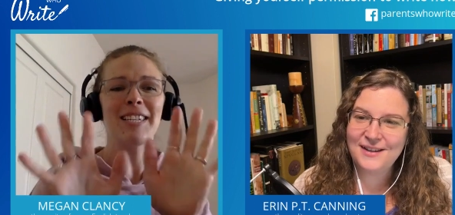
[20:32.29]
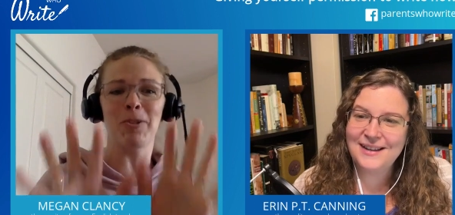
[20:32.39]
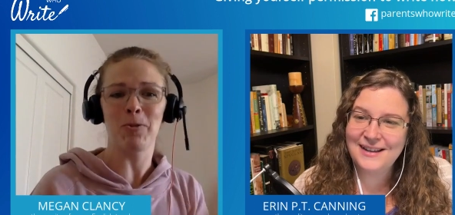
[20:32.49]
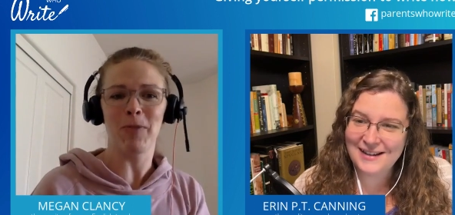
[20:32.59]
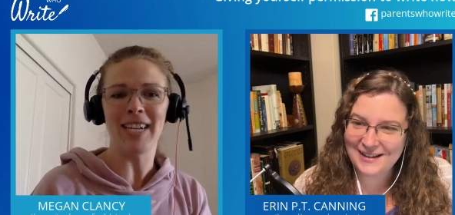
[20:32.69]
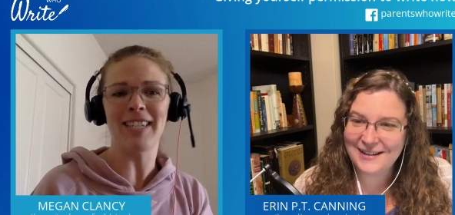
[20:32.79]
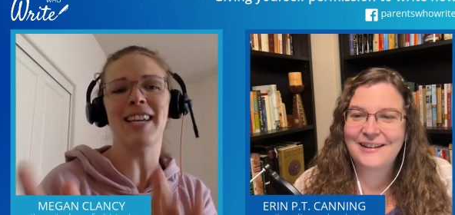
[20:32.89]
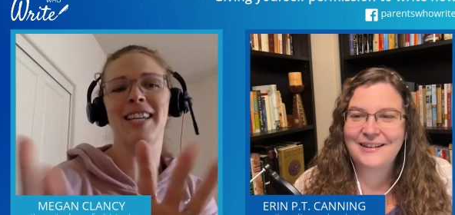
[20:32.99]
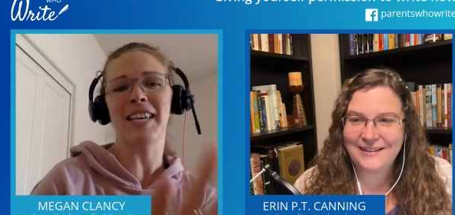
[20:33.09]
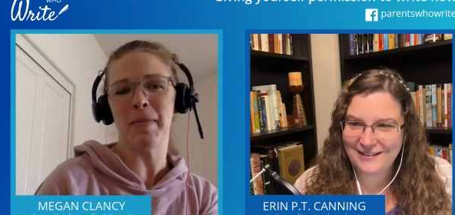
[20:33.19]
Speaker 1: easy to
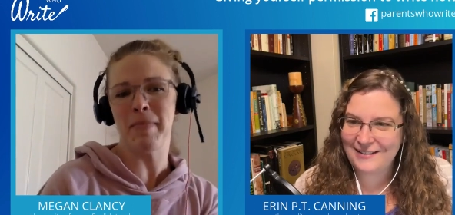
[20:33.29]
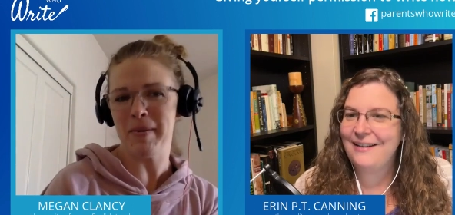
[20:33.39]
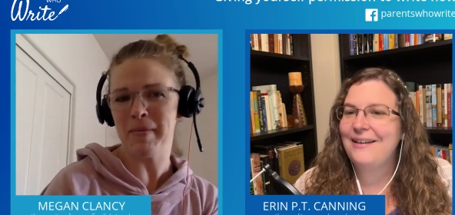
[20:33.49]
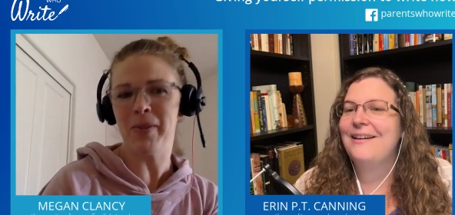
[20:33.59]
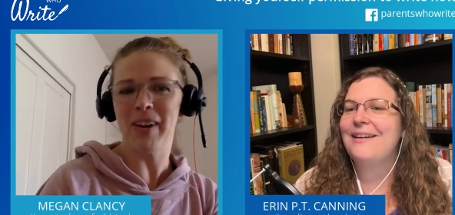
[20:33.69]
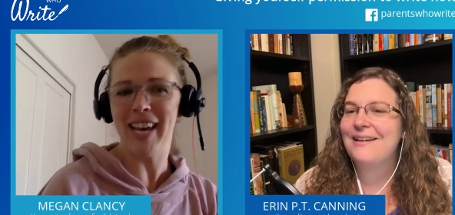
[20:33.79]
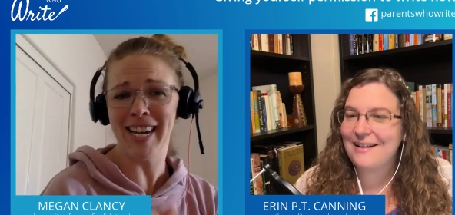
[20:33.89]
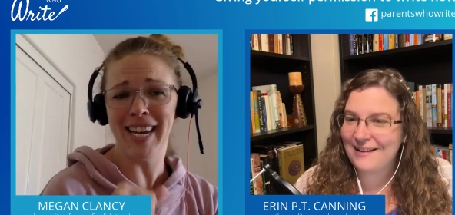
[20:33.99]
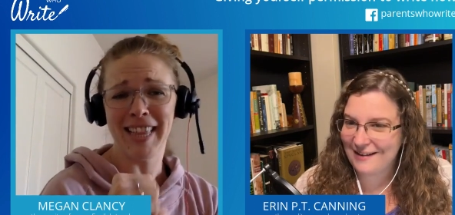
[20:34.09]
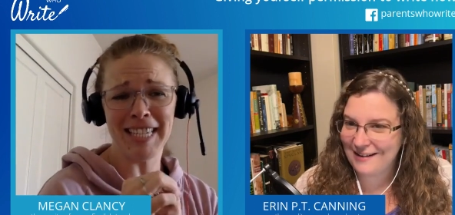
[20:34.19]
write and keep them
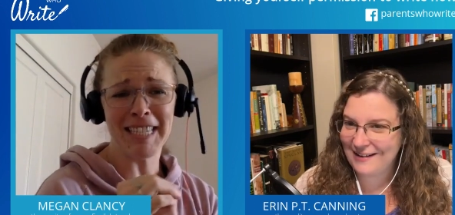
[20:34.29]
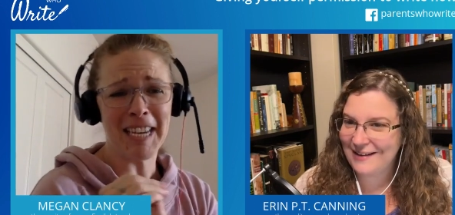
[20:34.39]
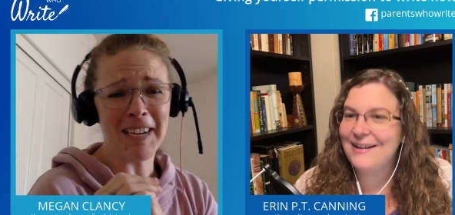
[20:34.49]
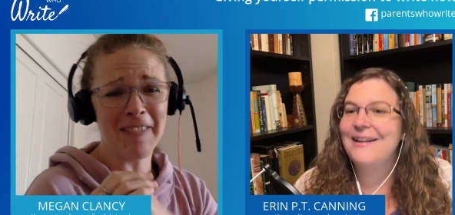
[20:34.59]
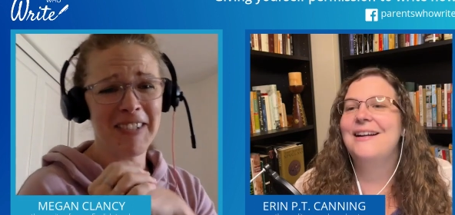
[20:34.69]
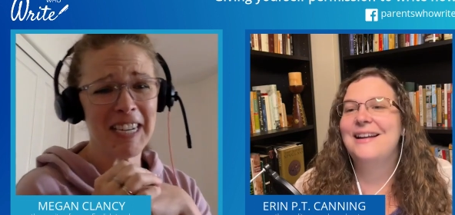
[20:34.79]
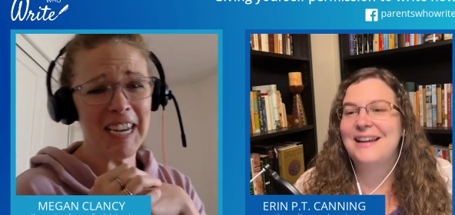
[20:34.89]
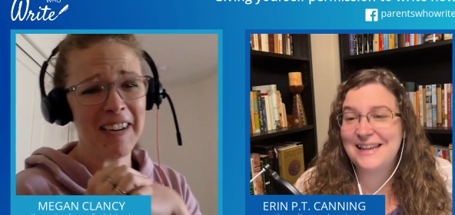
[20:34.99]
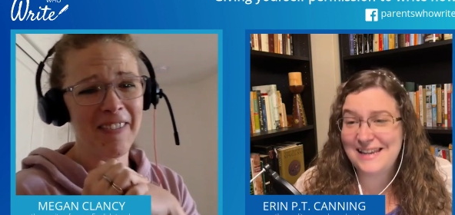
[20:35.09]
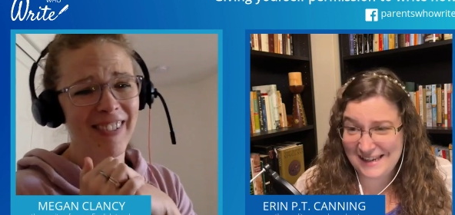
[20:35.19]
quiet at the
Speaker 2: same
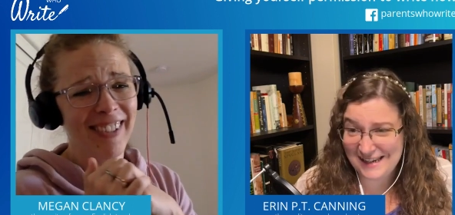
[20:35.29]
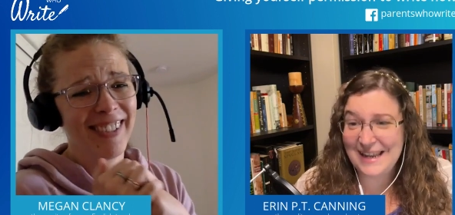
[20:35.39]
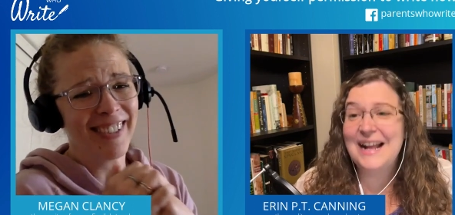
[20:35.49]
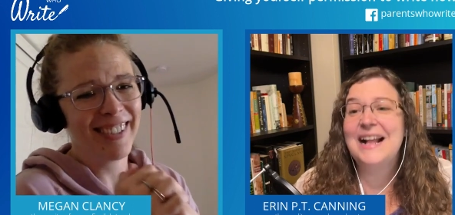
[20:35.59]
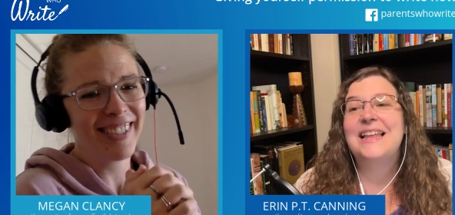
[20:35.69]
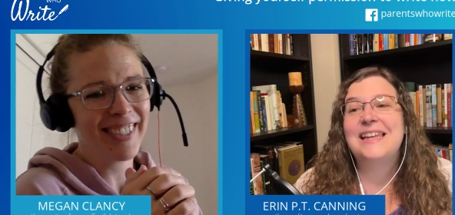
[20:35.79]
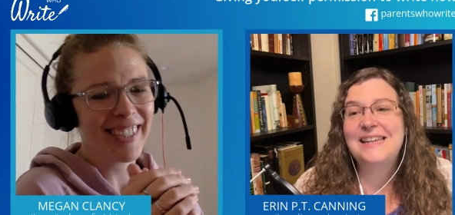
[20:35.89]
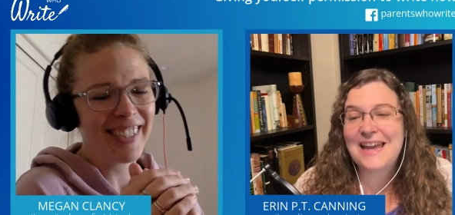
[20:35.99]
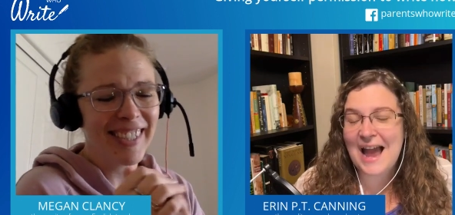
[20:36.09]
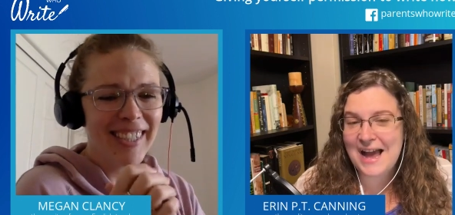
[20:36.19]
time.
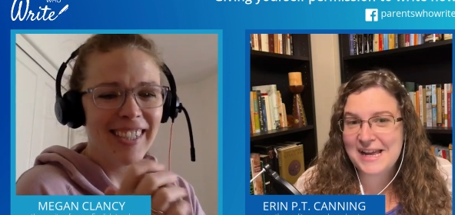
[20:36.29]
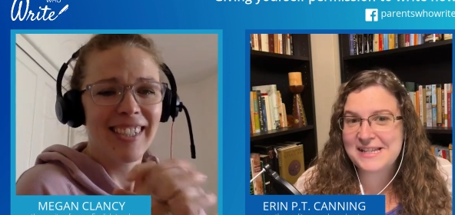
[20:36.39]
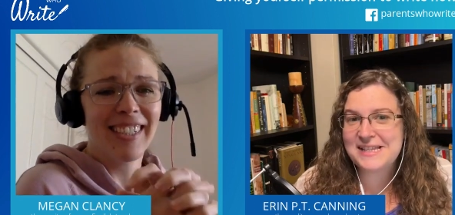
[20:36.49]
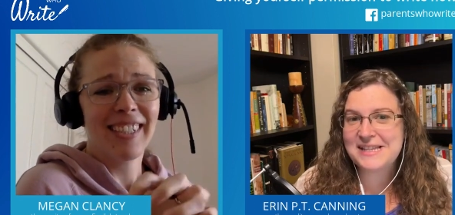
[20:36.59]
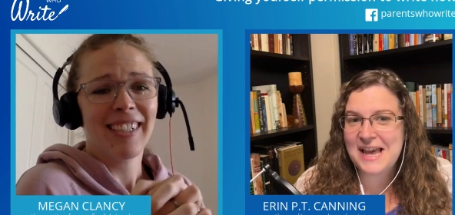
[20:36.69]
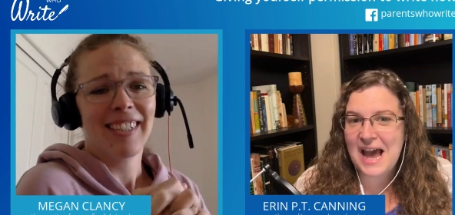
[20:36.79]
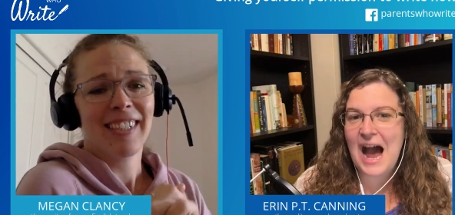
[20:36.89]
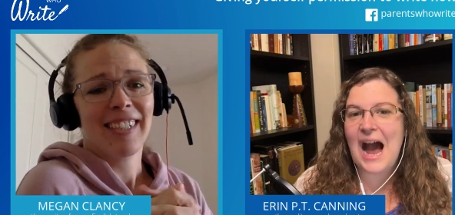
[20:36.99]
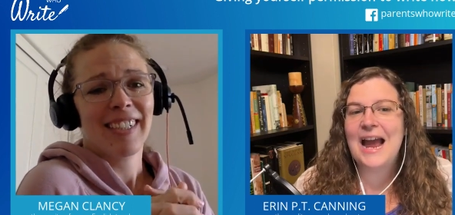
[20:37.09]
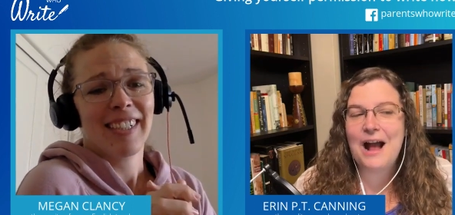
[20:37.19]
Yes.
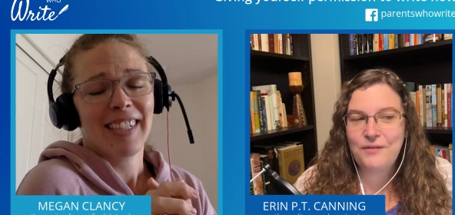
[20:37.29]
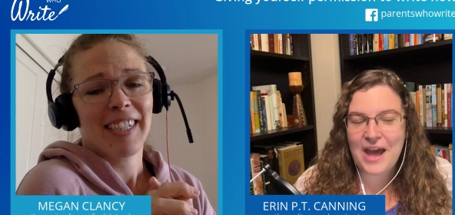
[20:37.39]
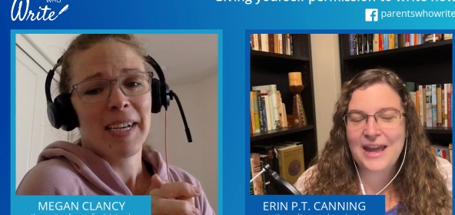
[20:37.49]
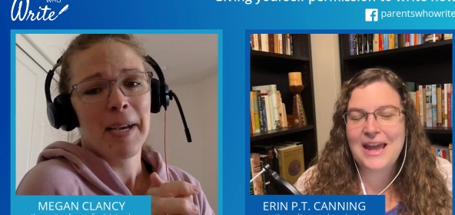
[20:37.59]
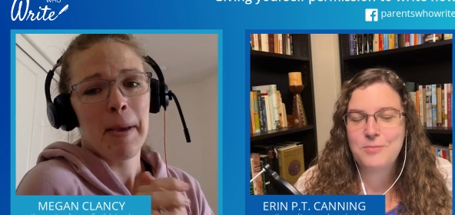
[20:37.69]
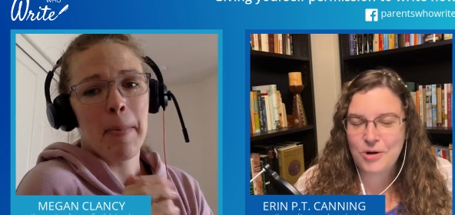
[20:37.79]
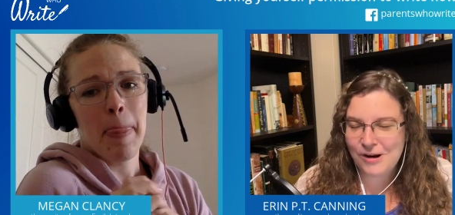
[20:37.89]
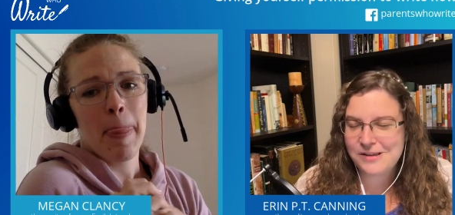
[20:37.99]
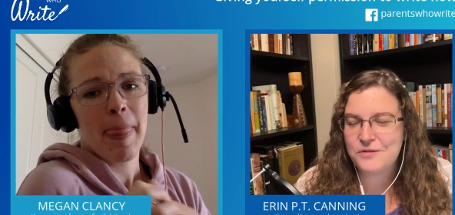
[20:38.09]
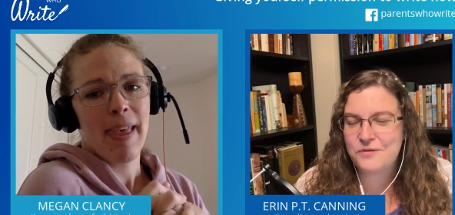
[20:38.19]
I have, I came
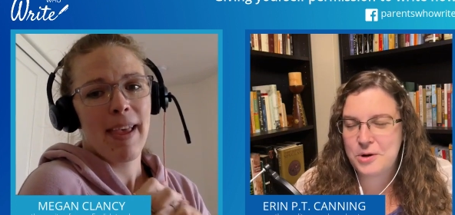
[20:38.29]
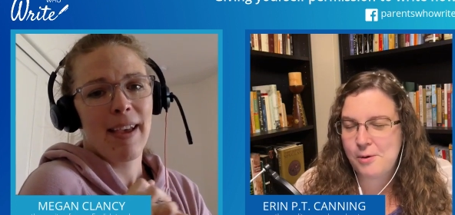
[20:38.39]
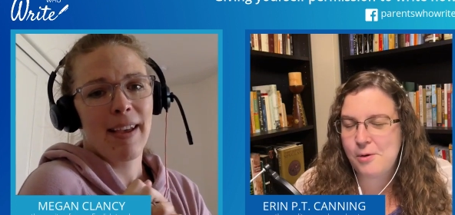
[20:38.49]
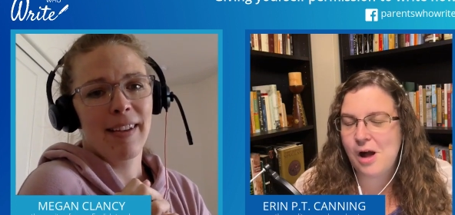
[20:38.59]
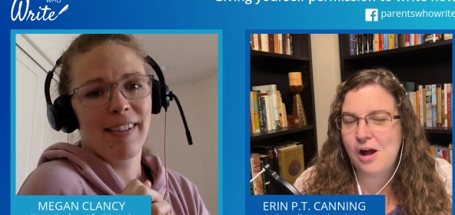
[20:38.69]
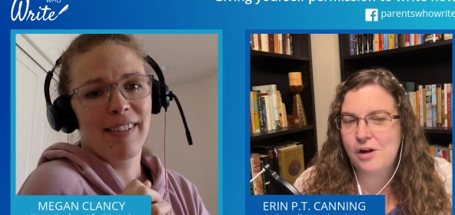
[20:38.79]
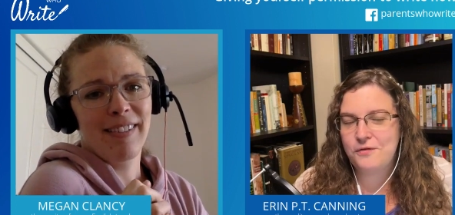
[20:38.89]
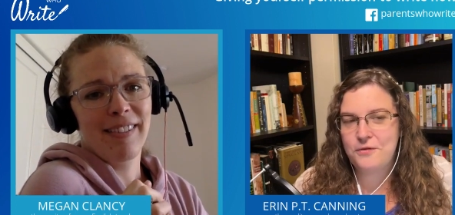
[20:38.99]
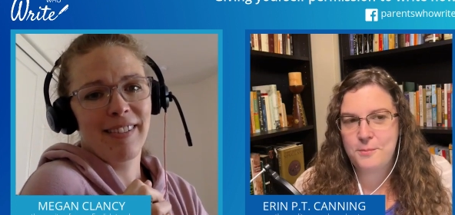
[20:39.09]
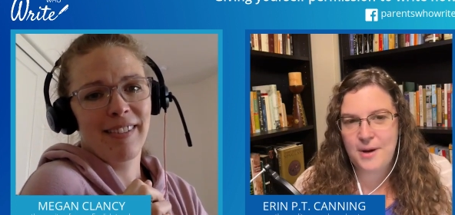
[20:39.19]
across a photo
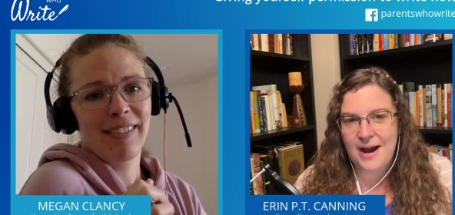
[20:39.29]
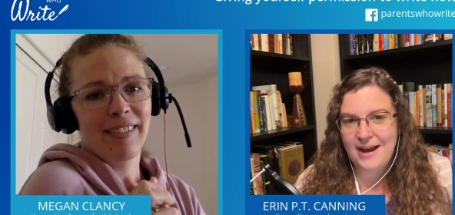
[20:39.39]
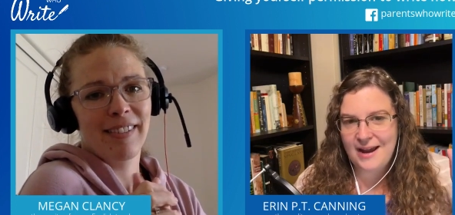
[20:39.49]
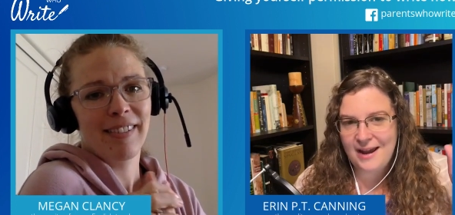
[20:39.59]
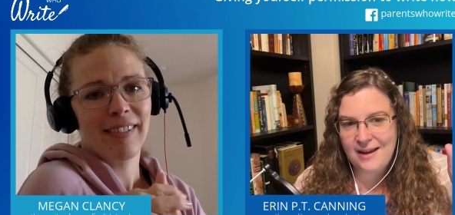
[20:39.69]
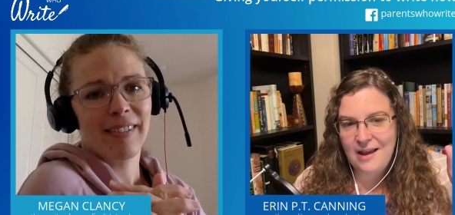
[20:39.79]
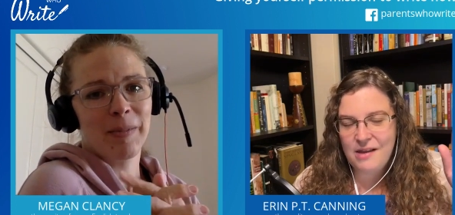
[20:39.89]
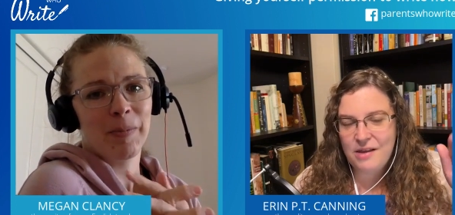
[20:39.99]
of my